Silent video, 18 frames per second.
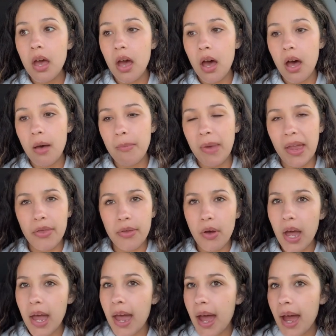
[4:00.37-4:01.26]
Um, I
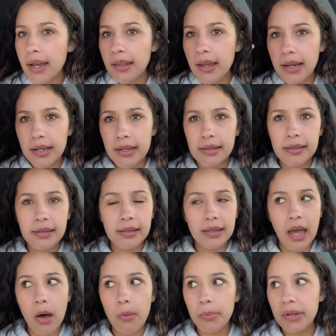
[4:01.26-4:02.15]
thought I had like a
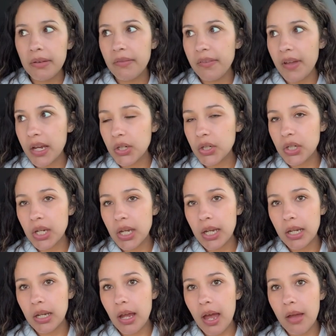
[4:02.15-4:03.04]
scalp
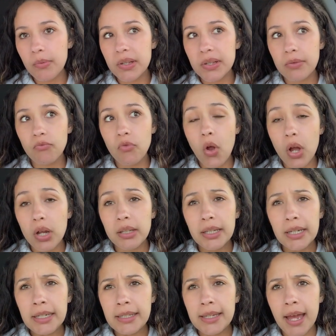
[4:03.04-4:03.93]
infection. I was
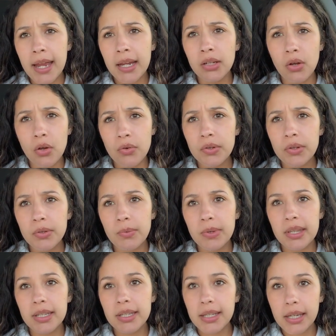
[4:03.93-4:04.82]
wrongly diagnosed
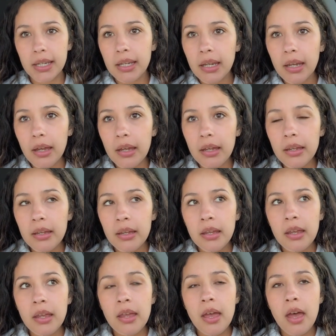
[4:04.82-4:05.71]
with tinea.
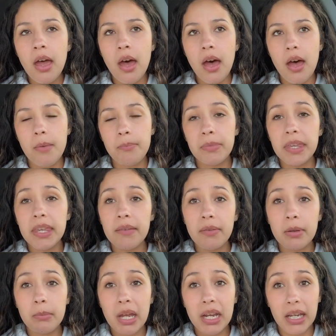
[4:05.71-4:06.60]
Um,
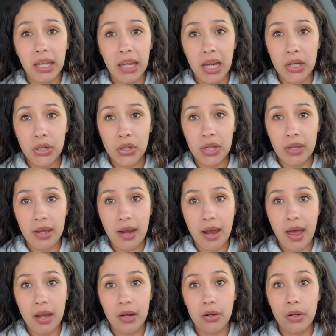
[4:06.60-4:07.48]
given medication that I
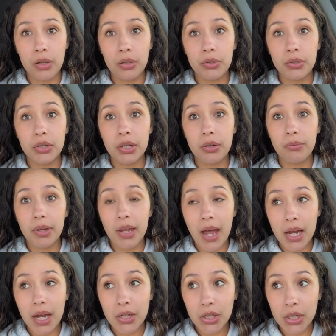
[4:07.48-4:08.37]
had an allergic
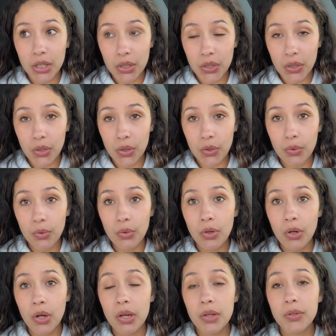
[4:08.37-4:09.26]
reaction to.
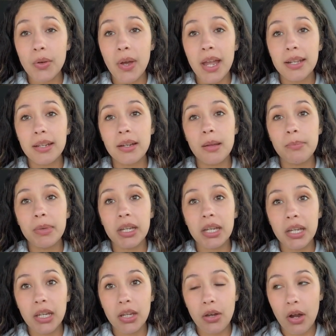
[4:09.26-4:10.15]
So I ended up in
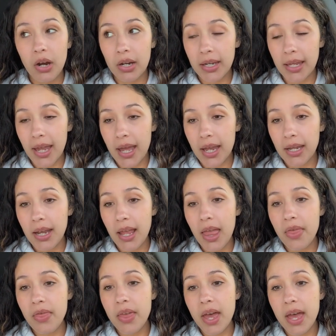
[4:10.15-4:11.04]
the E R again,
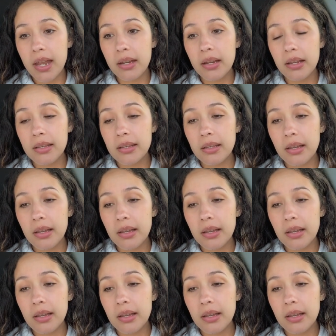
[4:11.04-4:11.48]
and then